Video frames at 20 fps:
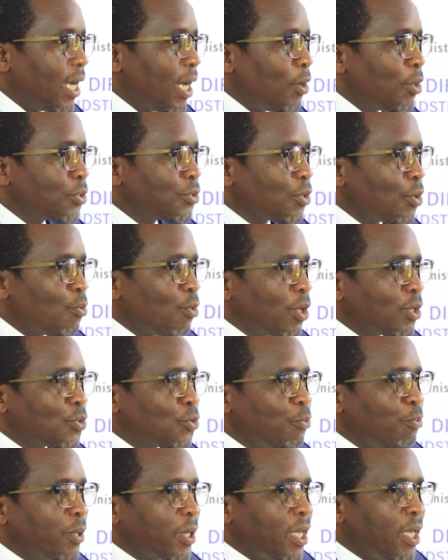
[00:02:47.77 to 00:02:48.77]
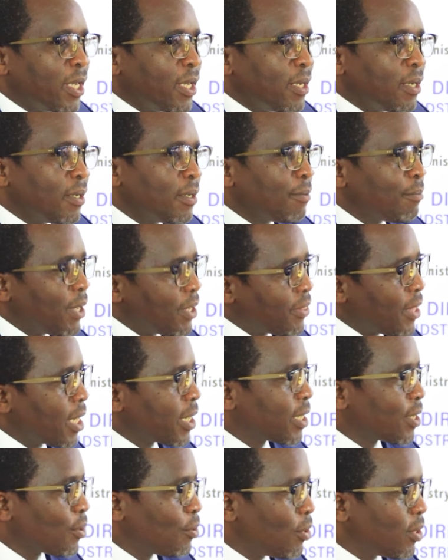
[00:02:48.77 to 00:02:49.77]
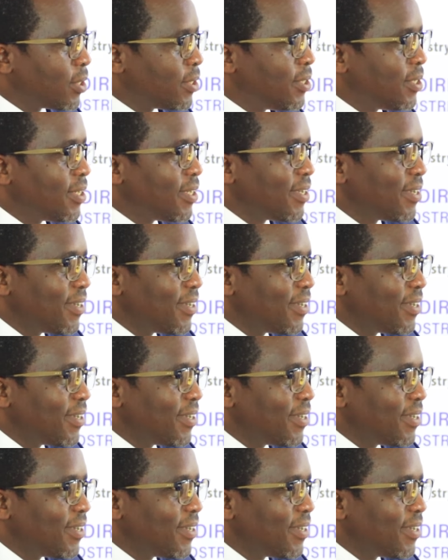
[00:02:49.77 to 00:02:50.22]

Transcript: I also want to begin by thanking God